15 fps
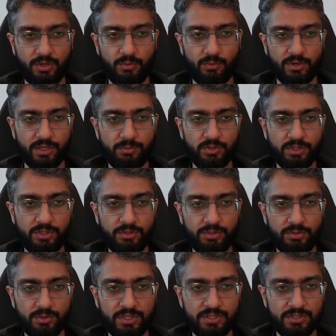What I'm gonna
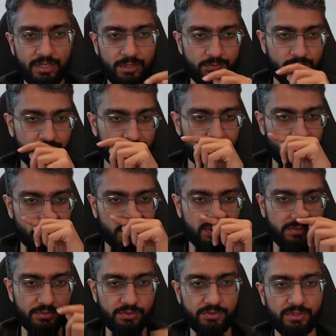do is I'm just
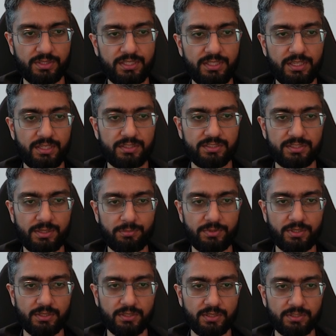gonna create
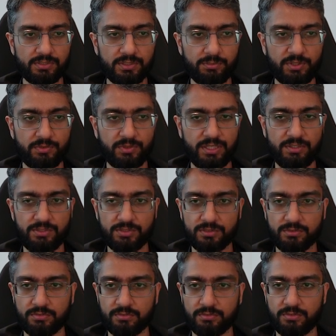separate custom events,
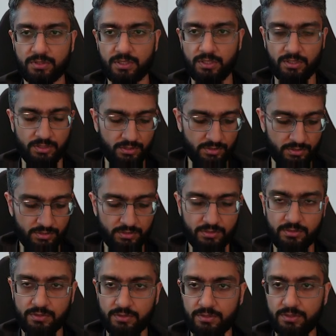
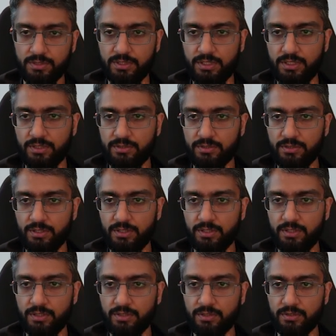create
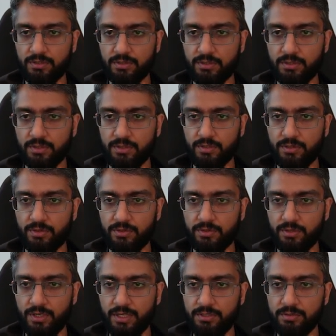a
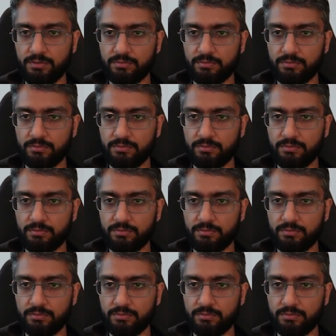thread,